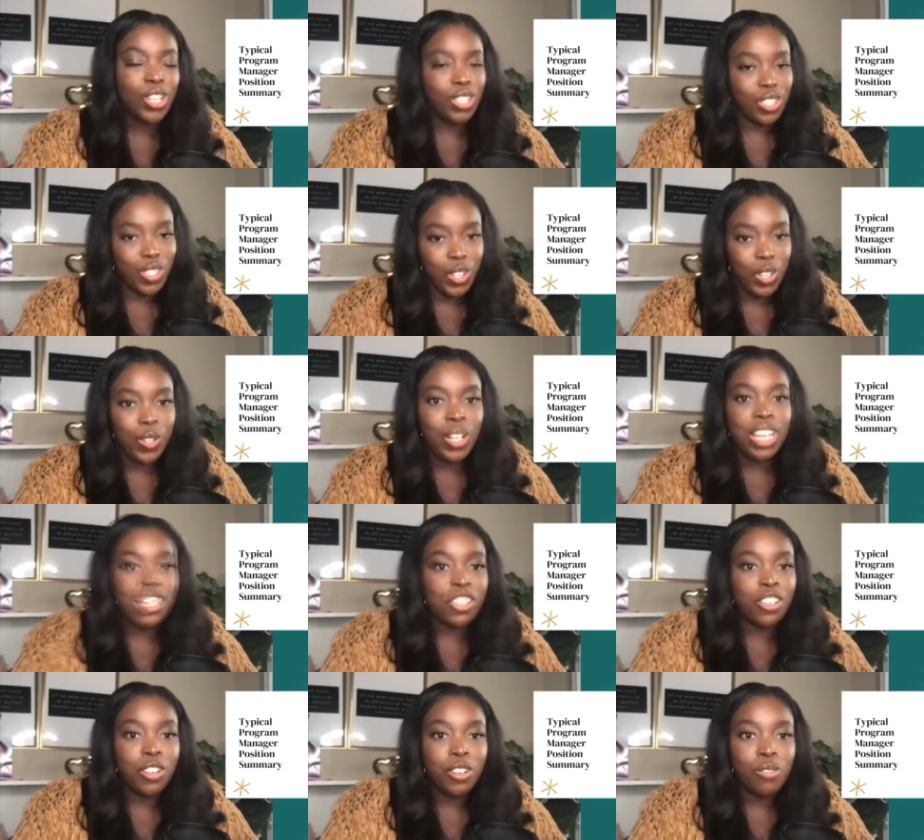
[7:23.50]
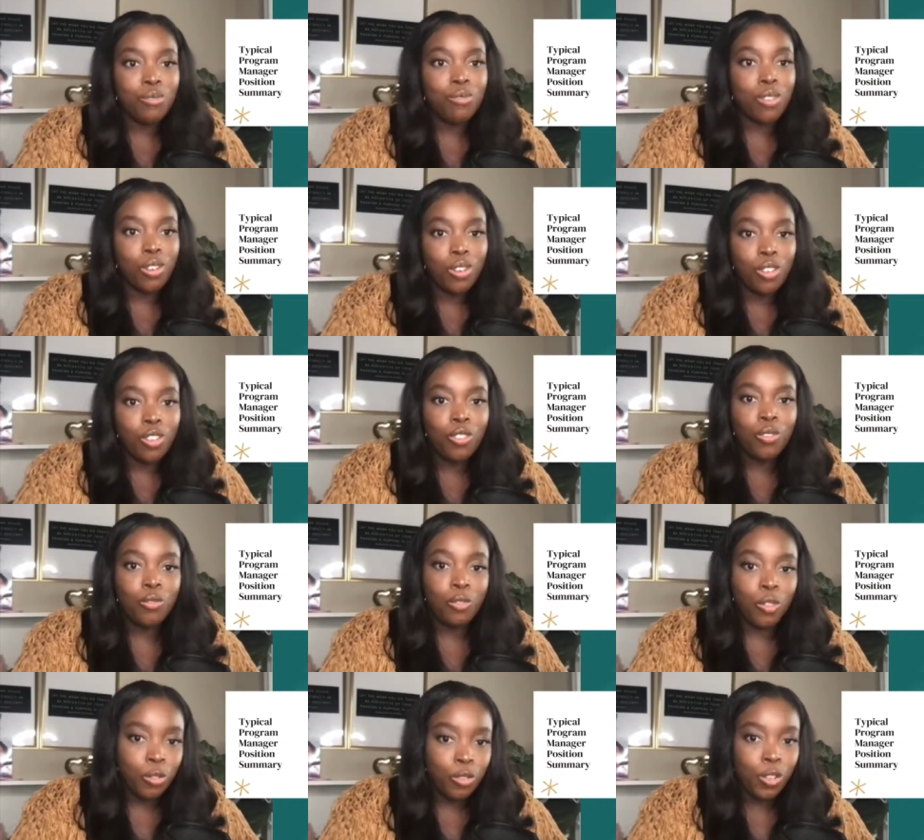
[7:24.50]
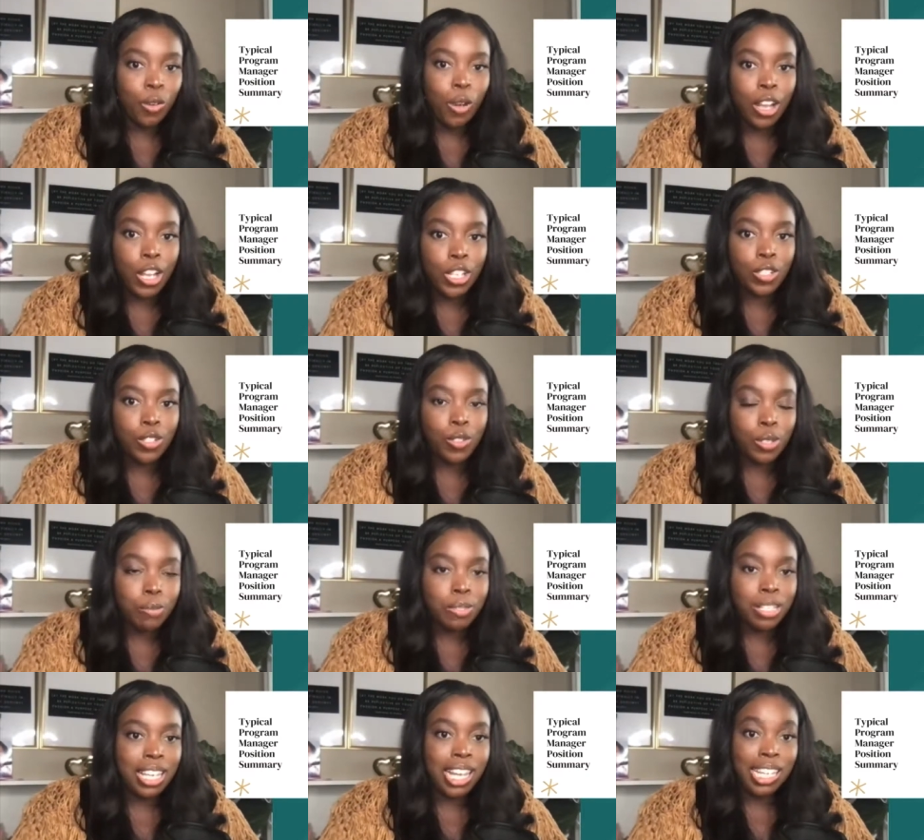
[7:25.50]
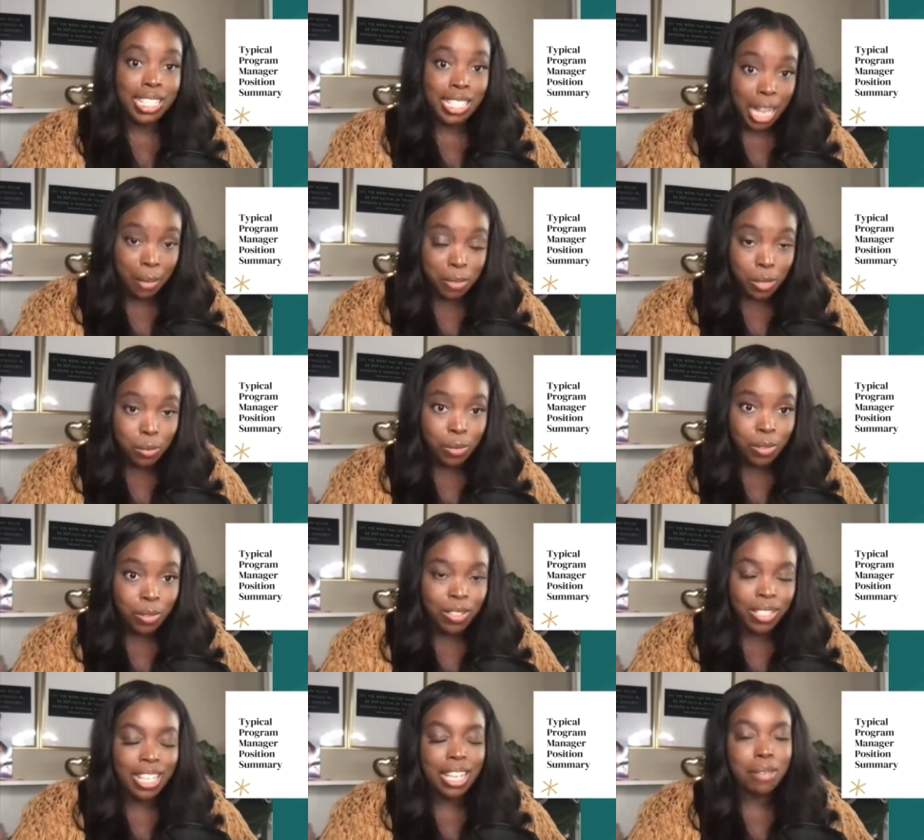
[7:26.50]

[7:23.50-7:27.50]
So your role will require you to be adaptable